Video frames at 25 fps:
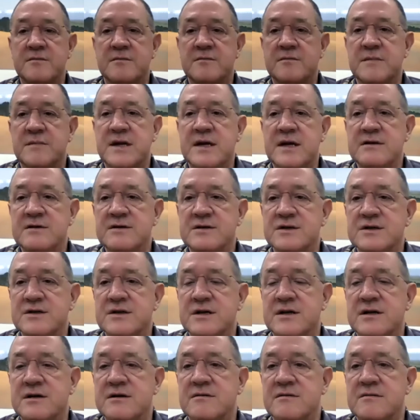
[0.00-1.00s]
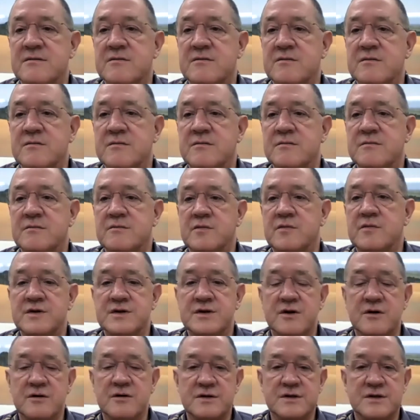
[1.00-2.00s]
means that it
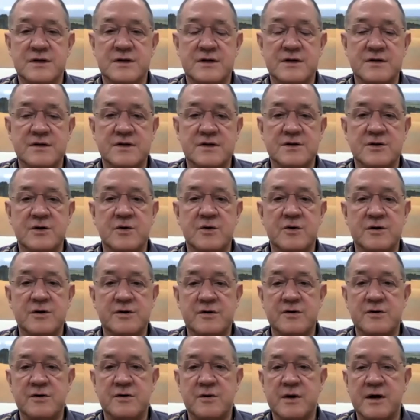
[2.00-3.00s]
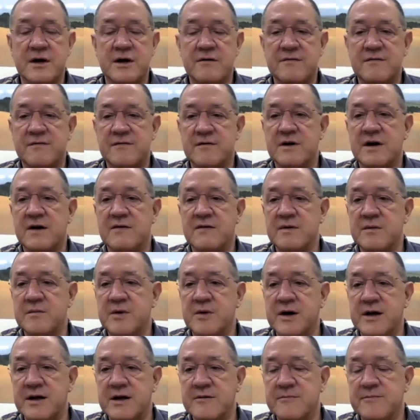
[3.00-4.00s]
results in a slower turnaround for
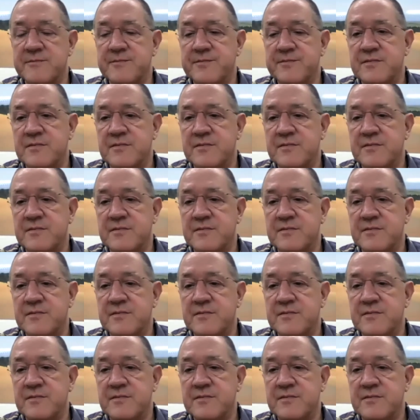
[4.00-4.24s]
everybody.